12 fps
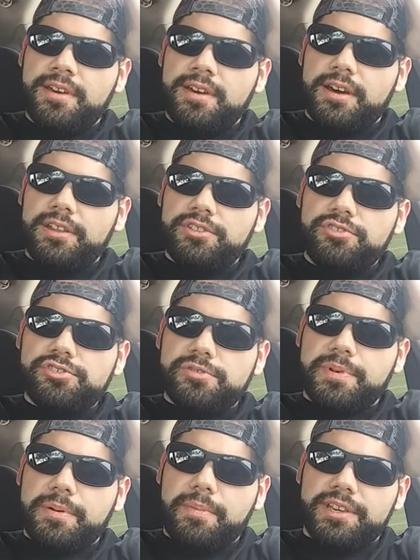I think New
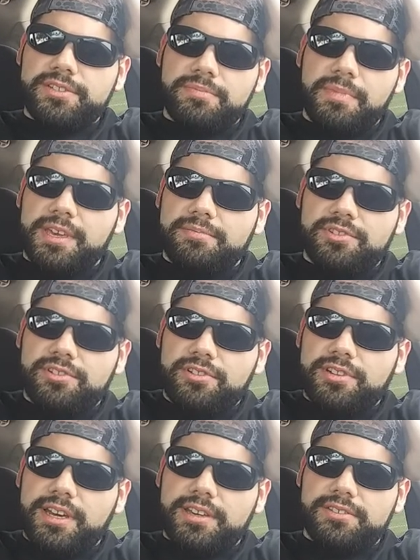Japan might just make him just
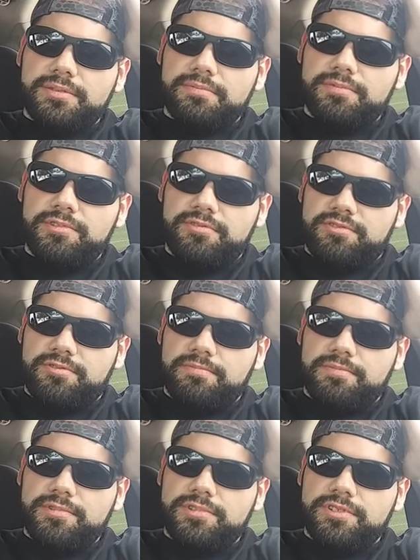look like some, you know, just,
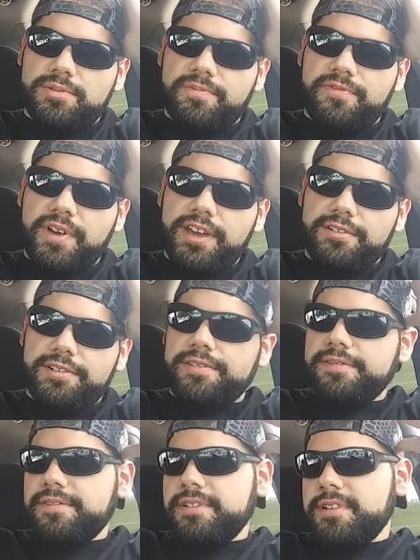just some fighter.
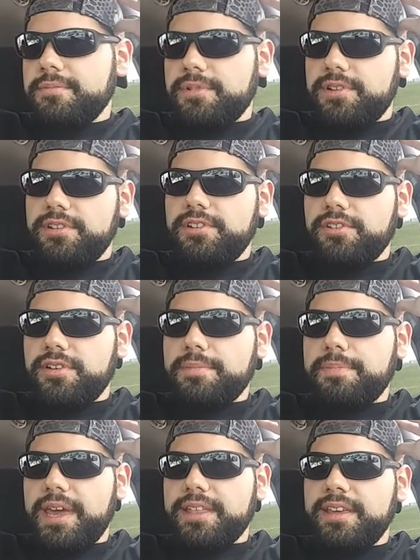But you know,
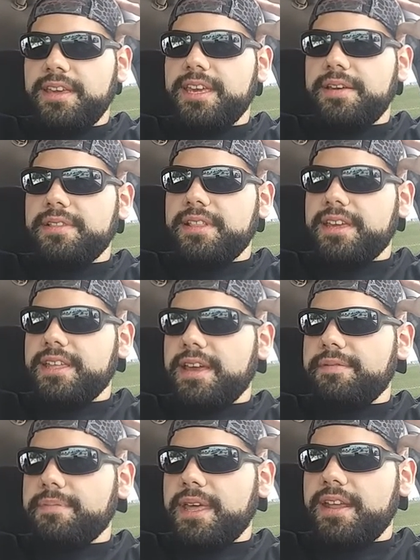Impact he give they
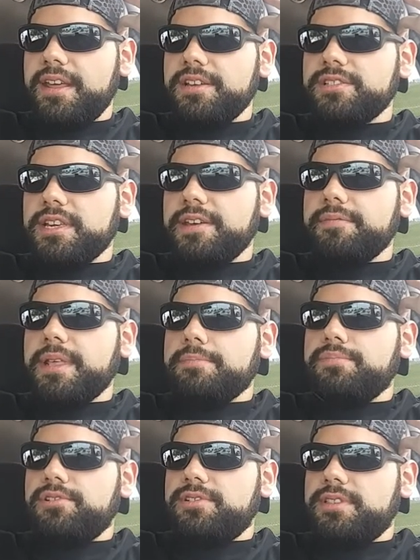give him that edge. They give him that
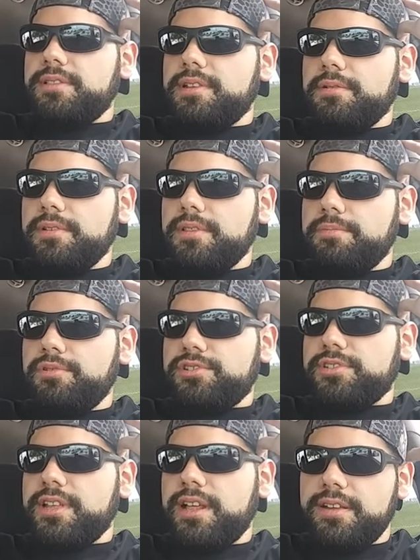person the, the
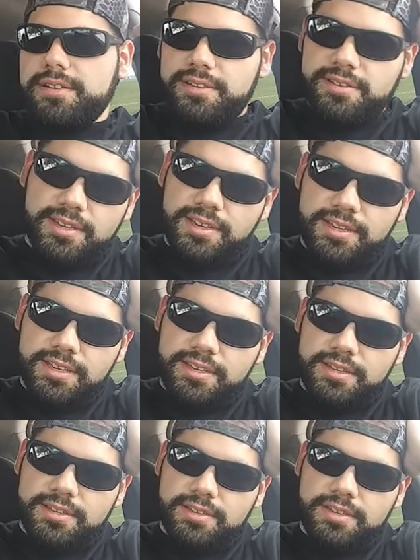personality he
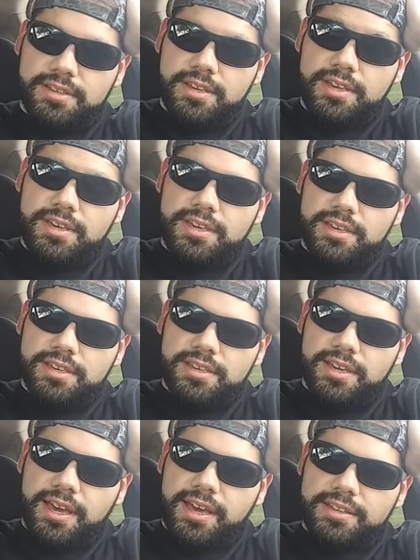he he
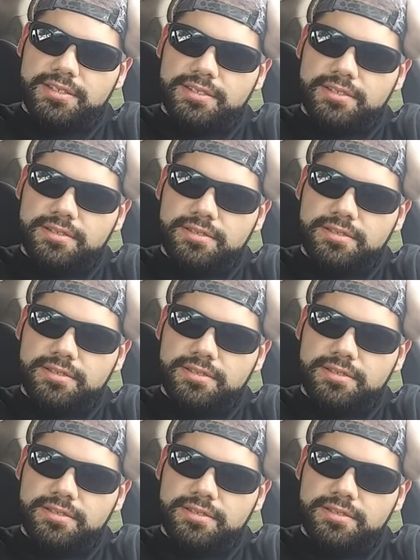he has.